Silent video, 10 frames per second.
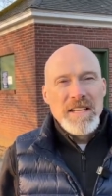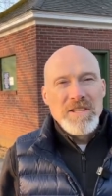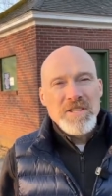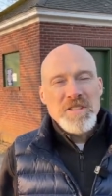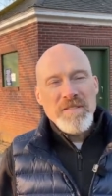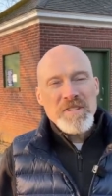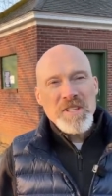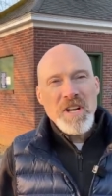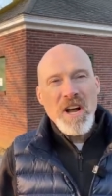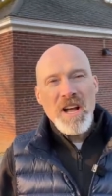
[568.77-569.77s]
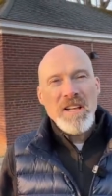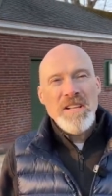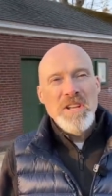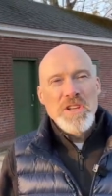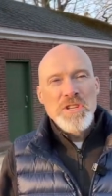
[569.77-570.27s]
just give us a call,
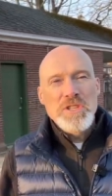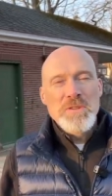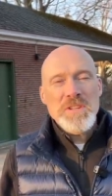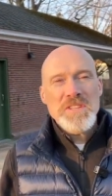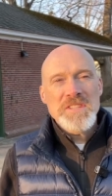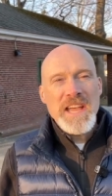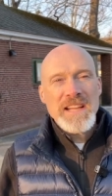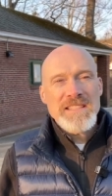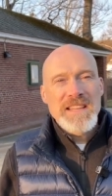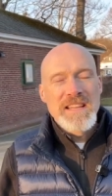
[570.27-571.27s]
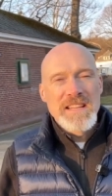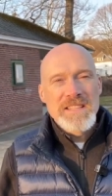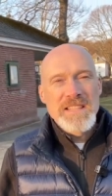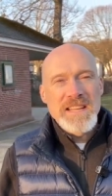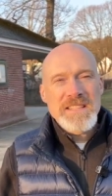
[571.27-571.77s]
shoot us a text,
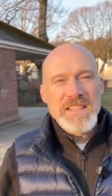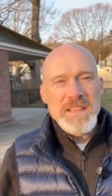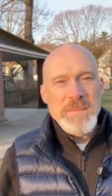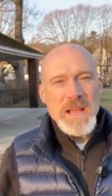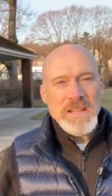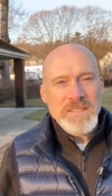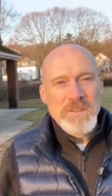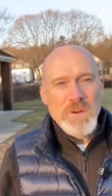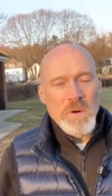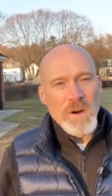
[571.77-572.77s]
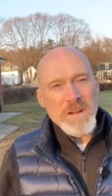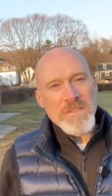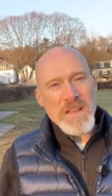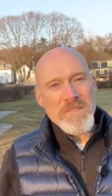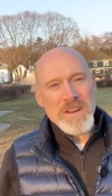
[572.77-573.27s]
send us an email, or our
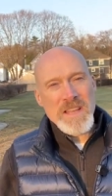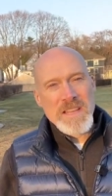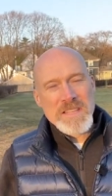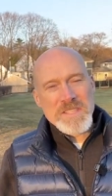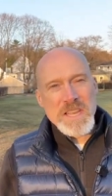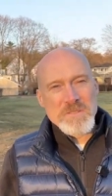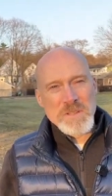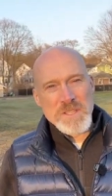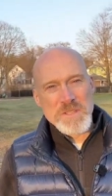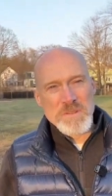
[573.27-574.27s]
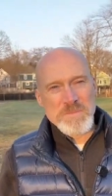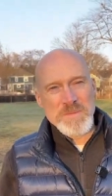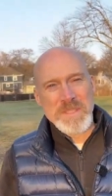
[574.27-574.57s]
favorite, schedule a Zoom.